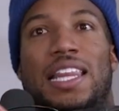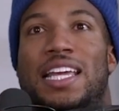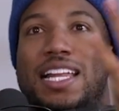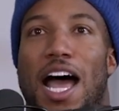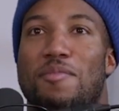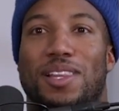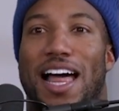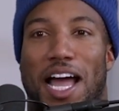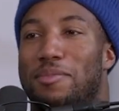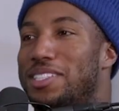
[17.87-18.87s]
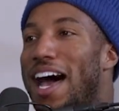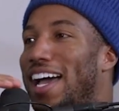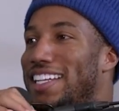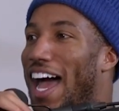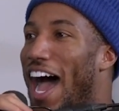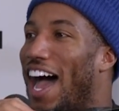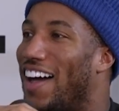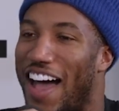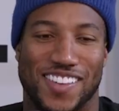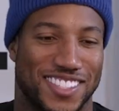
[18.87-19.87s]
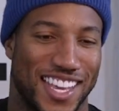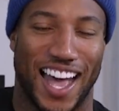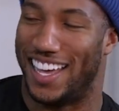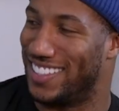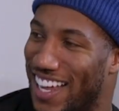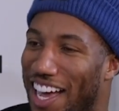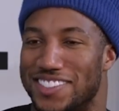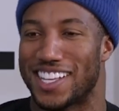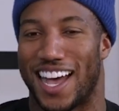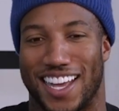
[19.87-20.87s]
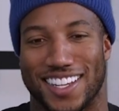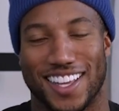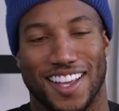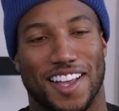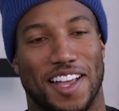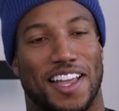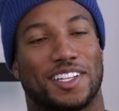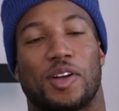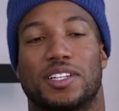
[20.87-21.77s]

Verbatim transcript: And then I'd be like, I'm signed. I, I'm signed. I'm signed. It's